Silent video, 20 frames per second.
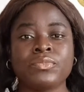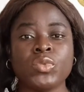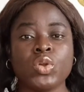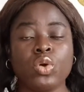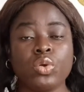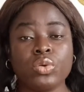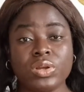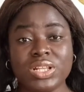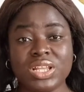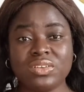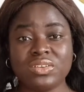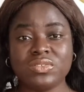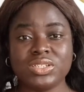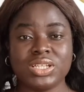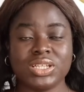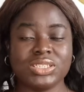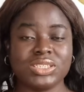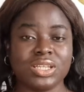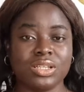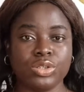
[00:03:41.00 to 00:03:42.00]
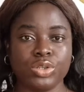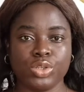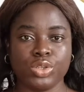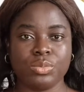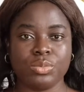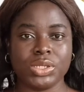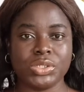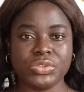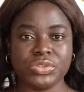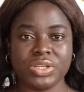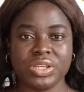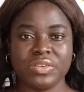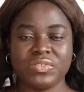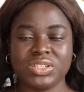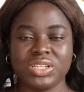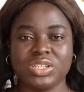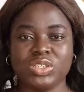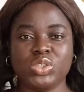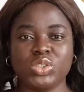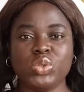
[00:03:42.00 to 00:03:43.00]
oral evidence and documentary
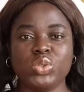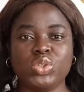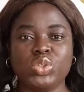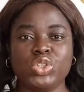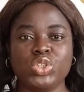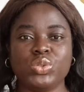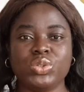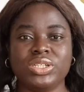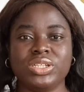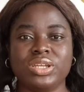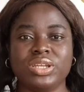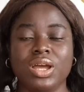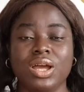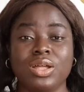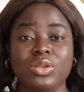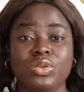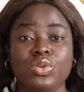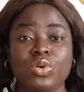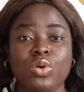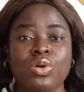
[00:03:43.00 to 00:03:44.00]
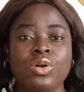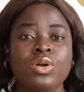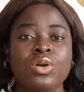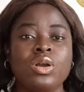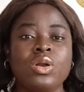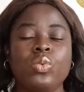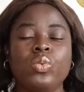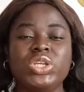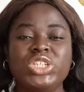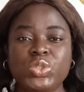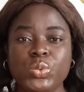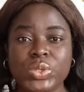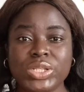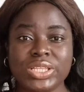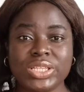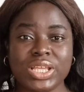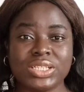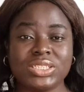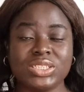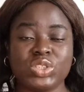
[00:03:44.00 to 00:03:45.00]
evidence. So you should know which
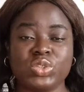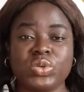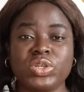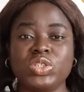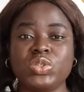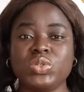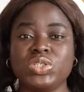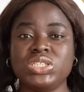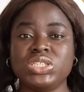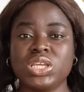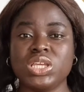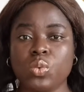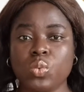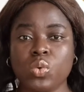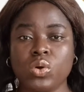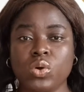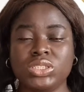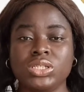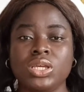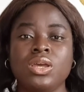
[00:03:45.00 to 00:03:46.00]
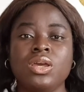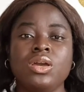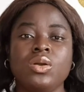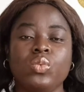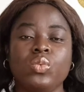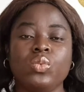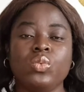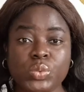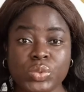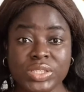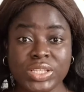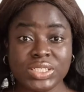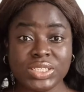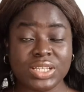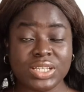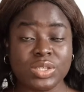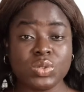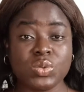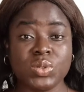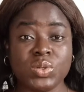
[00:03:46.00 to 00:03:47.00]
witness is going to say what. Which witness
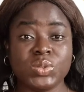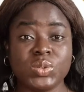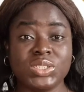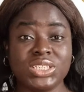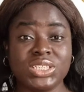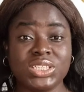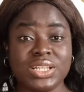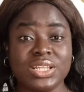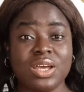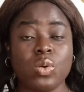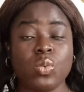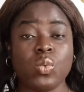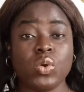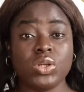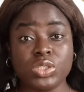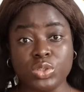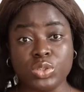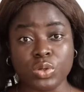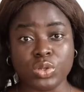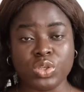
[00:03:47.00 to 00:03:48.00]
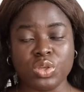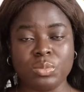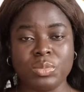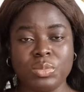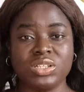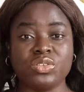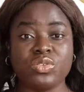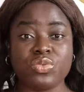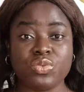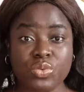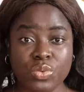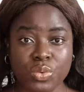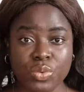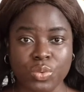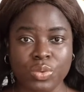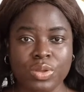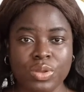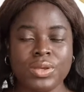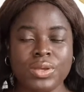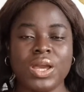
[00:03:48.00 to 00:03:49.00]
are you going to tender what document through,
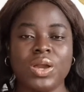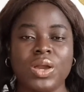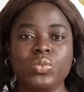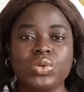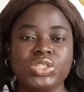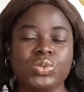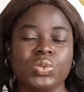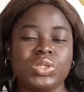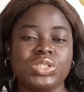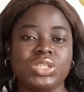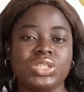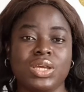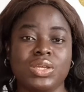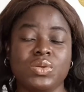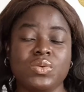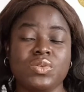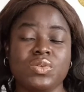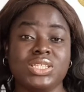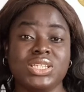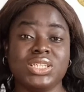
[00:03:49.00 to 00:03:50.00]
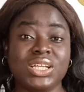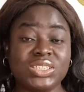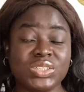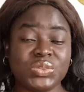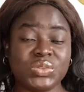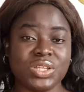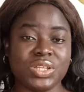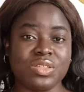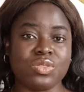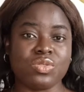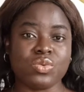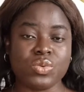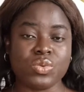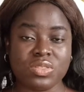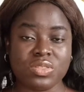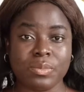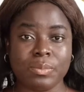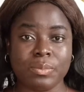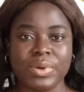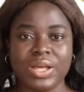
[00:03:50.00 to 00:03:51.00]
and which ones are you tendering through
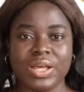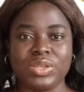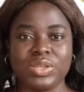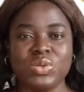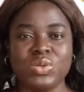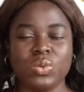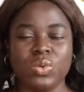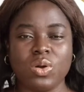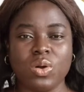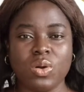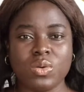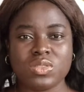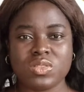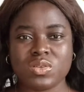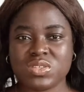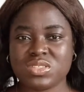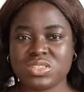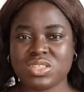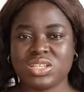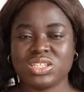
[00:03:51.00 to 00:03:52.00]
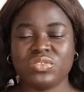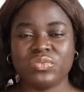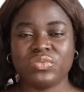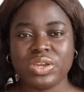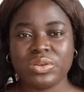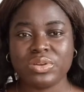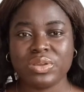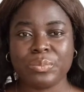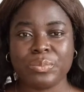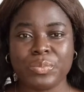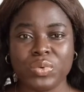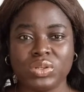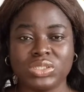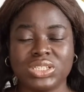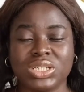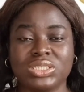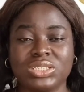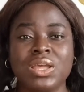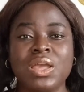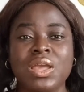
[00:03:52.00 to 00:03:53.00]
the bar? All those things. Very
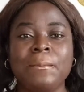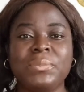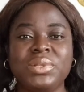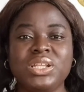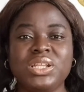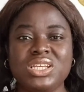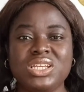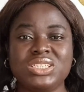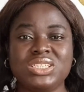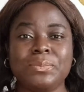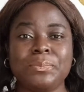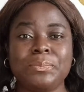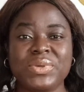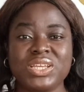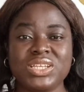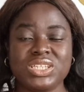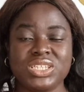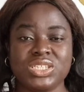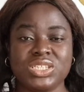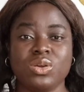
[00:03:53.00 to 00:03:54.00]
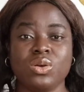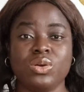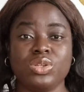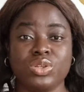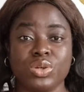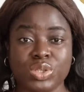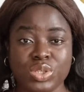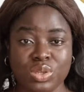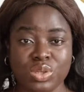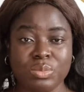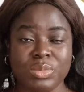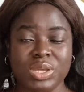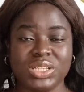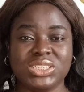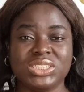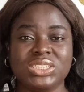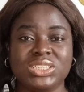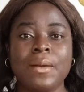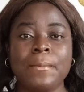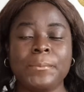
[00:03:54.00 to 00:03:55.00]
important. Please piece your
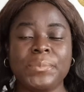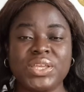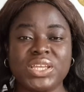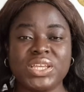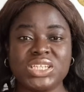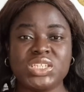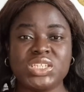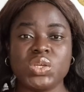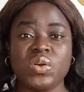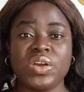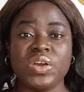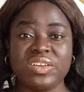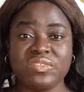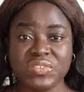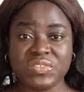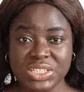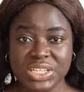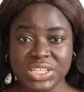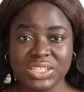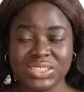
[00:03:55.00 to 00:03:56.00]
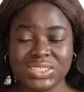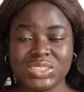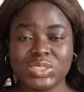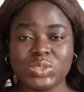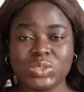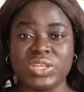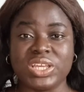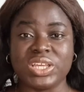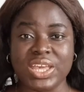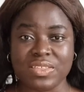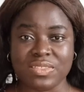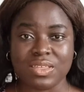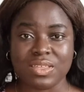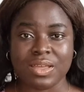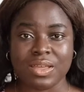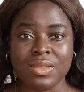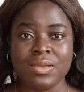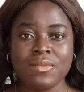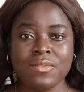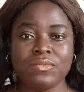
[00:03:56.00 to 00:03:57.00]
documents, piece your evidence together.
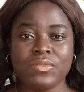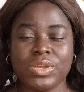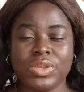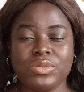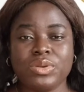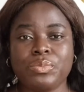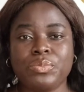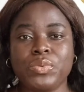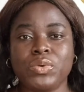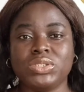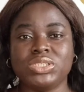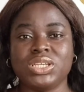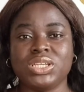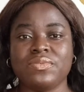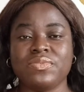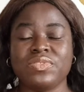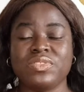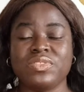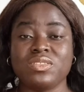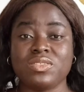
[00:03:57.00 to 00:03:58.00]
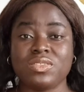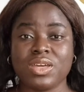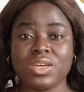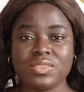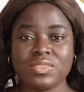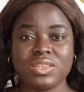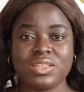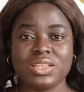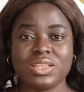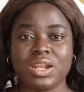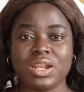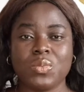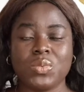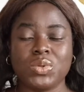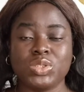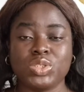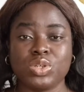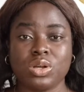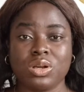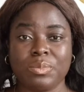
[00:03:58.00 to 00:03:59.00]
Very important. The third thing that I
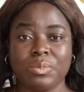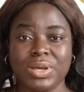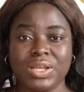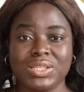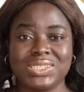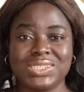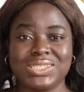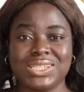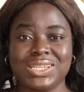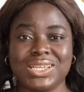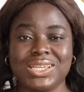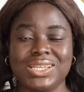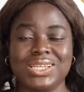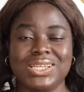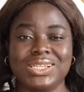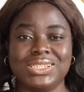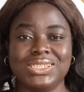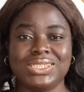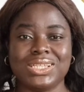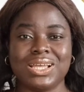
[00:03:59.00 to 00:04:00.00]
want to talk about today is